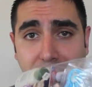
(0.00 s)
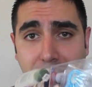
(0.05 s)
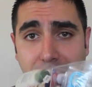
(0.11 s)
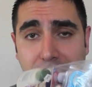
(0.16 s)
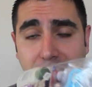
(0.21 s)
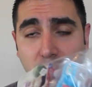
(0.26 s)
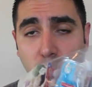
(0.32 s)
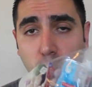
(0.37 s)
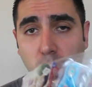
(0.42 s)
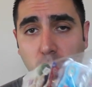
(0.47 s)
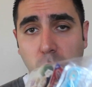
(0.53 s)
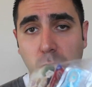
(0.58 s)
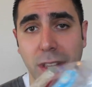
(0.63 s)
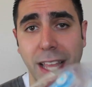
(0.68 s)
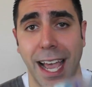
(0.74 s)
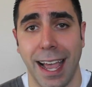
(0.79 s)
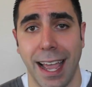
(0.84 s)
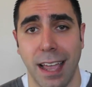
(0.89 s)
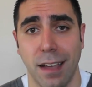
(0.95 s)
eye and will
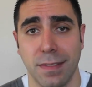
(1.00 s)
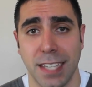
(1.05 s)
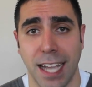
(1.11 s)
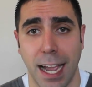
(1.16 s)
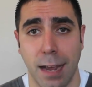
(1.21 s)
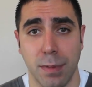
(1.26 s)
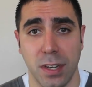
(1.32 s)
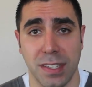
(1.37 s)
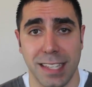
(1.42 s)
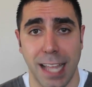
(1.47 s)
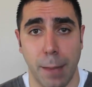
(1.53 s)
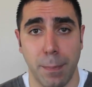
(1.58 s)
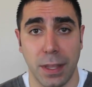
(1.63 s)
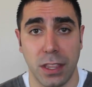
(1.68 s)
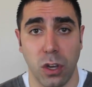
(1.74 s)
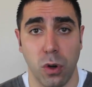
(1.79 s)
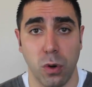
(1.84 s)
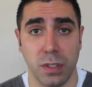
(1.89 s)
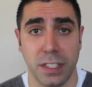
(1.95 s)
not have time to stop
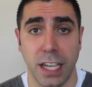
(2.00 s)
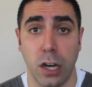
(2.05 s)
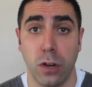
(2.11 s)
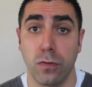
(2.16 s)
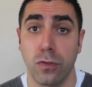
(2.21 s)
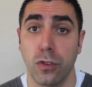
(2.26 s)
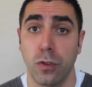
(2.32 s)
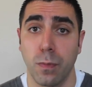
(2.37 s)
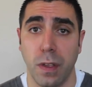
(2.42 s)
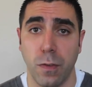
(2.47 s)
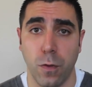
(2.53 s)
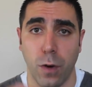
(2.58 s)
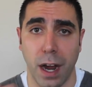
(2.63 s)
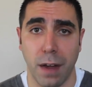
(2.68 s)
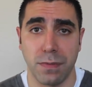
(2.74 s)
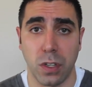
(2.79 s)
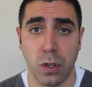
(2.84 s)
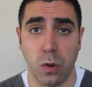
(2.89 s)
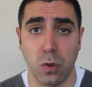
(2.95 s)
at the hotel room before
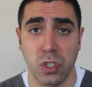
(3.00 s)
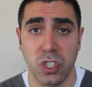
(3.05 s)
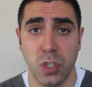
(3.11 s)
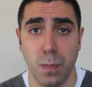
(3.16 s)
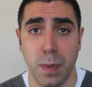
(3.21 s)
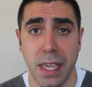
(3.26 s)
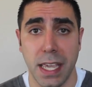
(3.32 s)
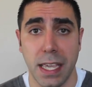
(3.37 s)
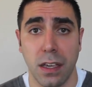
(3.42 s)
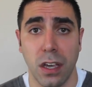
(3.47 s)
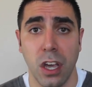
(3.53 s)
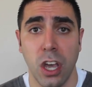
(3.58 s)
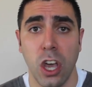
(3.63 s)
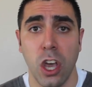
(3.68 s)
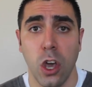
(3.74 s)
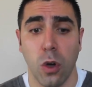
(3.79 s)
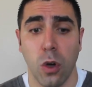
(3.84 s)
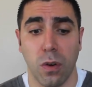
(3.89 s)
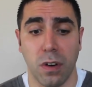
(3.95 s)
I have to go speak
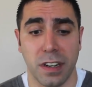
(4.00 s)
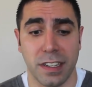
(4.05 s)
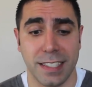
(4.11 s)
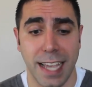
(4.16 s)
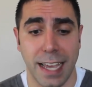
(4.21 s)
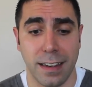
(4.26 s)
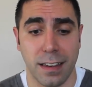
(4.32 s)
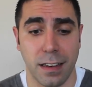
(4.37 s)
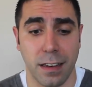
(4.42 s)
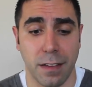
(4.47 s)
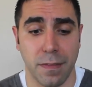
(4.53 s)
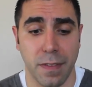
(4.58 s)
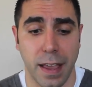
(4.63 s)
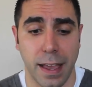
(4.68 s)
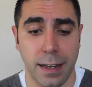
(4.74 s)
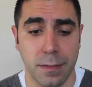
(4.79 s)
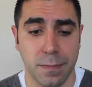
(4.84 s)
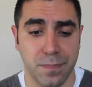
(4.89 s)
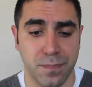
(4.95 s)
or attend an
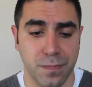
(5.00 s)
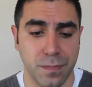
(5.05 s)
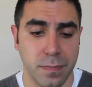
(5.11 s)
event.